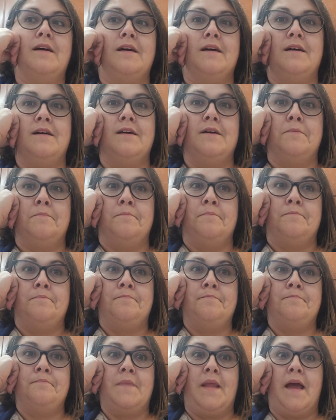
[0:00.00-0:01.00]
Um,
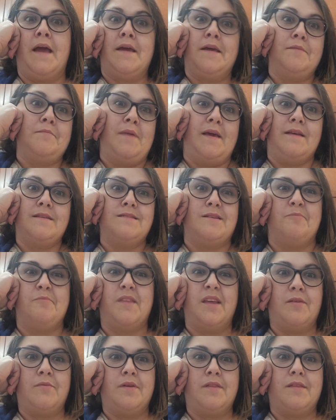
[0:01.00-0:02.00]
I could make
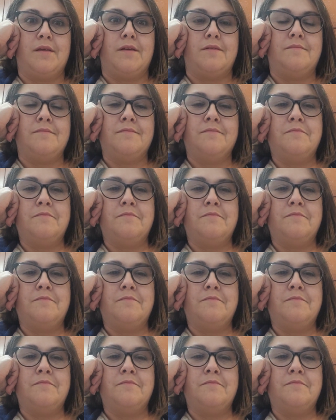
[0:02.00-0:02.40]
something with it.